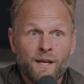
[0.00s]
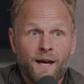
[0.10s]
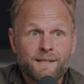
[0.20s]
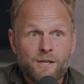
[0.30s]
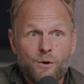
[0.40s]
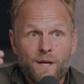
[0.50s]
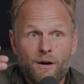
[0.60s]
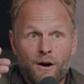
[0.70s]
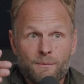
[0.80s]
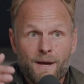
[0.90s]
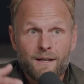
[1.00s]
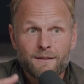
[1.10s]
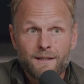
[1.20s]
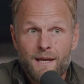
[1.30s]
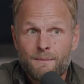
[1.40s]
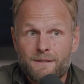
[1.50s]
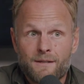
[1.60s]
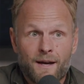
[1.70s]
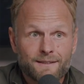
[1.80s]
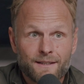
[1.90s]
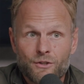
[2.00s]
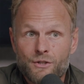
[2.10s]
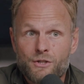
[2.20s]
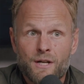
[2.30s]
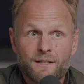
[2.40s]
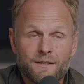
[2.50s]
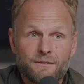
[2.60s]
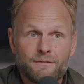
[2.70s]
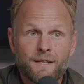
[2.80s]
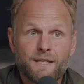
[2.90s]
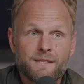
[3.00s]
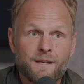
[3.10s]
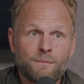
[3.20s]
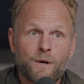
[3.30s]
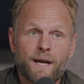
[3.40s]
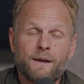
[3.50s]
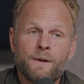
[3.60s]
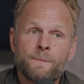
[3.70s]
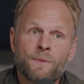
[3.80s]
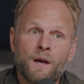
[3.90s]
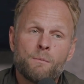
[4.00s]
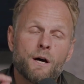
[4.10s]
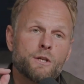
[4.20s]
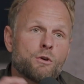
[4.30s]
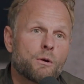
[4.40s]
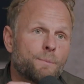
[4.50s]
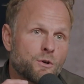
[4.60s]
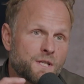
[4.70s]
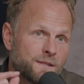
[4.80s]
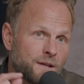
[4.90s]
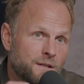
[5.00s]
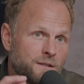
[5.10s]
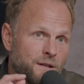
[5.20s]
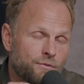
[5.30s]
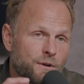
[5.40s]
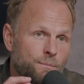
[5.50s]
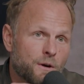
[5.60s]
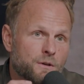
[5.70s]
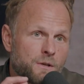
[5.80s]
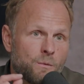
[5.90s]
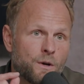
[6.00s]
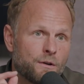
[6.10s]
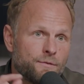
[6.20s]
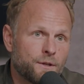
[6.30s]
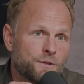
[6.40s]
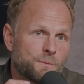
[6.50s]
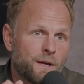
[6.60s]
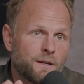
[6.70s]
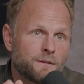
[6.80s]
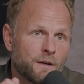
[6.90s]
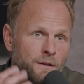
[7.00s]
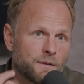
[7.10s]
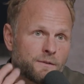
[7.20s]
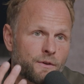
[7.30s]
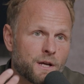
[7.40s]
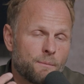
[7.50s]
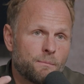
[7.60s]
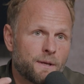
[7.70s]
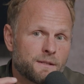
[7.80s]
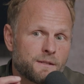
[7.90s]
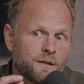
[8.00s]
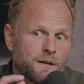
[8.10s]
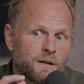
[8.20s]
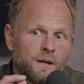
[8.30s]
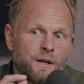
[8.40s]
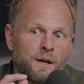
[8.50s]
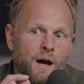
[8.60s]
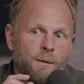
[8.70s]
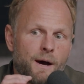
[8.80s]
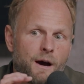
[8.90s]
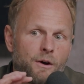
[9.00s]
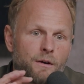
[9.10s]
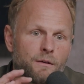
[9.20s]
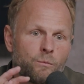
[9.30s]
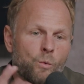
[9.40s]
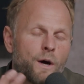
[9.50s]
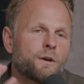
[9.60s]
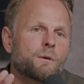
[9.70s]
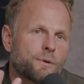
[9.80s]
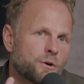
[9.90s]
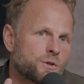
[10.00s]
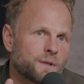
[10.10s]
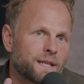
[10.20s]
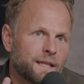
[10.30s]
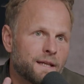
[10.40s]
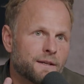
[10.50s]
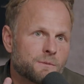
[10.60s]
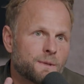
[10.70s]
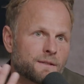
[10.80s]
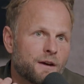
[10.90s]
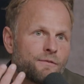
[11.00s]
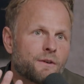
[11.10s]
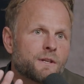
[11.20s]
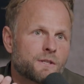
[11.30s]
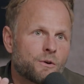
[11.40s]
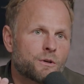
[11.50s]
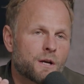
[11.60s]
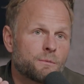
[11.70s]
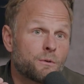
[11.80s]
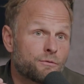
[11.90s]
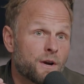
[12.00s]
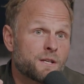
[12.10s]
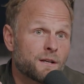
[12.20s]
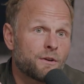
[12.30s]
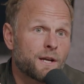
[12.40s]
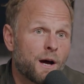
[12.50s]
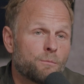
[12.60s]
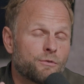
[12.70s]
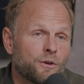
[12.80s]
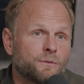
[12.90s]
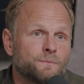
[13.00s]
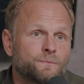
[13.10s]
And so we automatically name it toxic or destructive in some way. But your approach is such a different approach. So I wonder if you could talk to us for a couple minutes here about what your approach really is, because I found it so incredibly refreshing and very helpful.